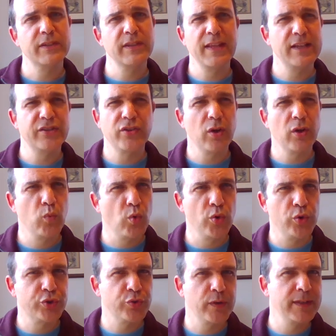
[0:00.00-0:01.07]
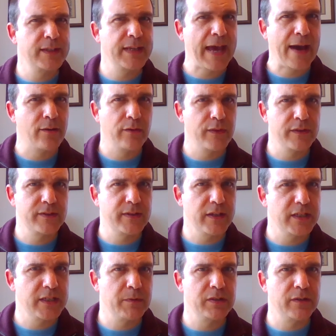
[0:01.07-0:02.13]
See, that's not a watering down of the
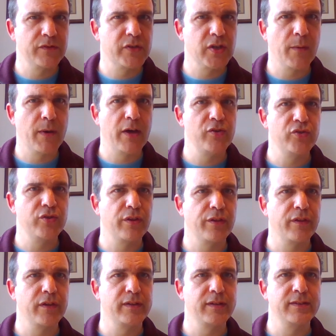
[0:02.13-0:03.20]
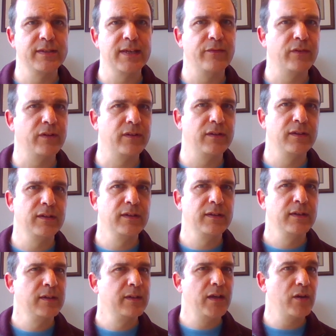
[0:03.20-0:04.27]
sentiment of Psalm 137.
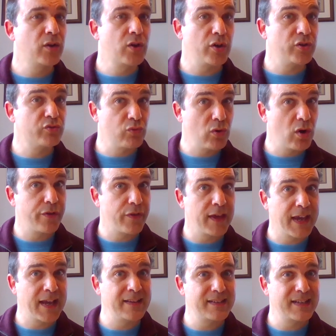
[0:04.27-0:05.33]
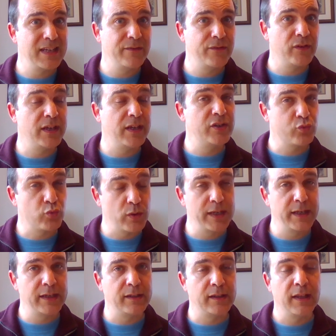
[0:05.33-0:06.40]
No, God's wrath against evil is
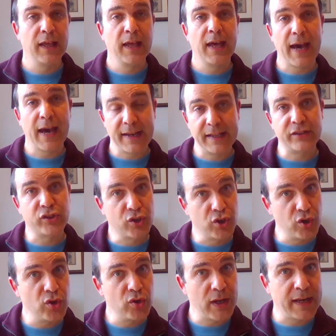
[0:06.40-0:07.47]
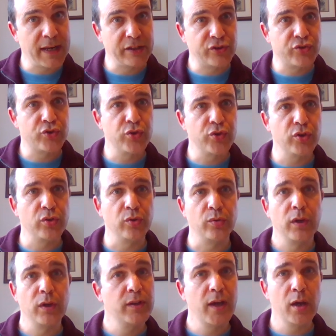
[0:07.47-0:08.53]
real, and it's good, and it's true.
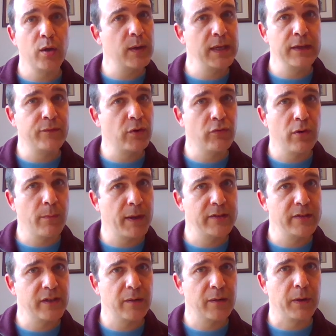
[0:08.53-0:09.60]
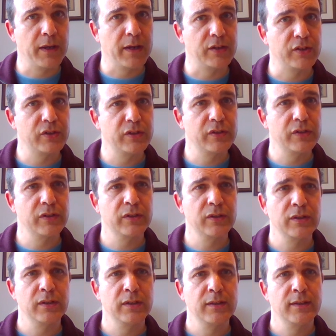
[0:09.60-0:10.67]
No evil remains unpunished.
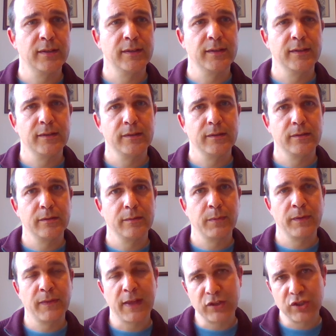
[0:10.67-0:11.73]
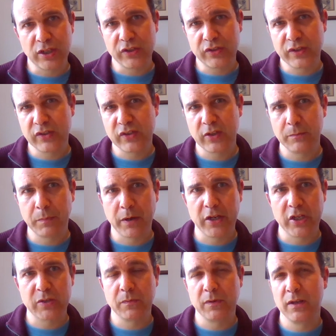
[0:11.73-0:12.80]
But that justice and
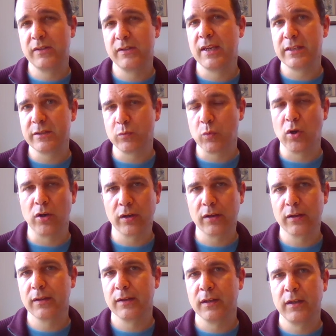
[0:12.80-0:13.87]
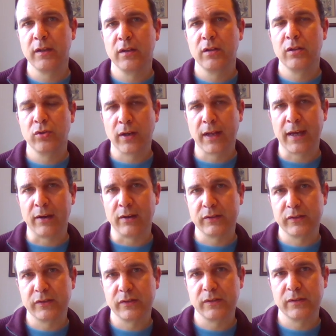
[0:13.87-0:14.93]
punishment is his work, not
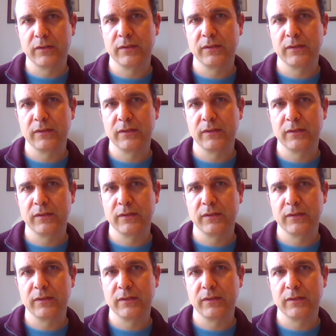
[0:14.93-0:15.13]
ours.